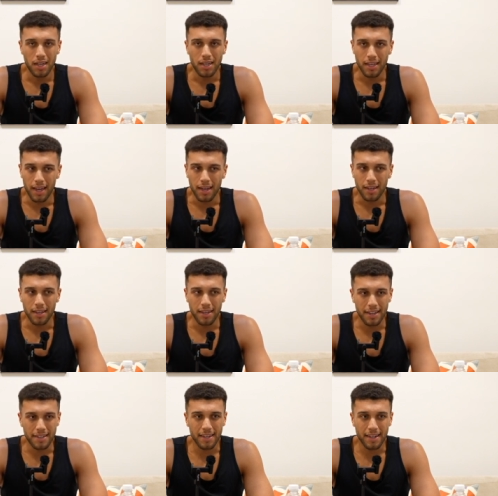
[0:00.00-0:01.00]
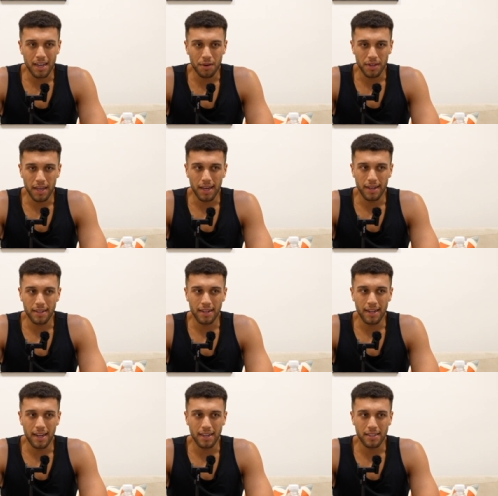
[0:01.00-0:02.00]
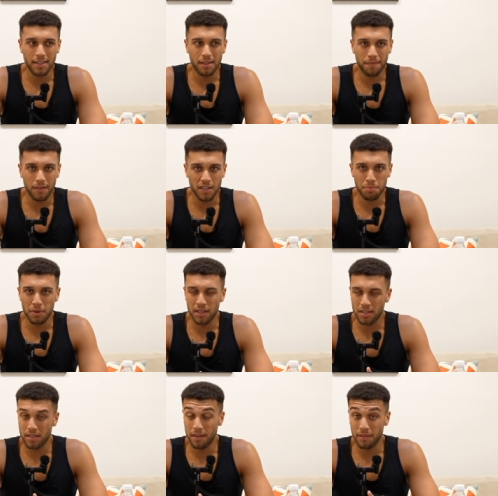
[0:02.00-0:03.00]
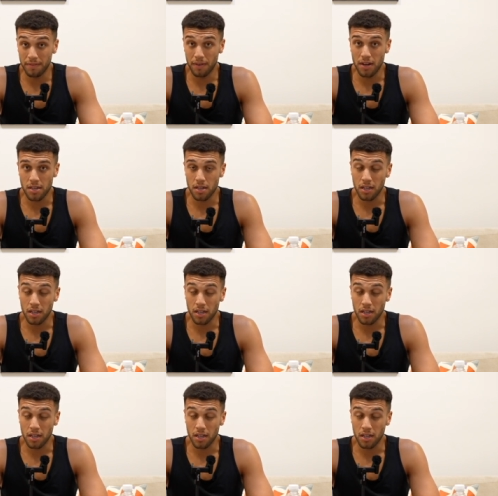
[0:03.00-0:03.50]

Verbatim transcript: yeah you need to get that out of your head and that's the first piece of advice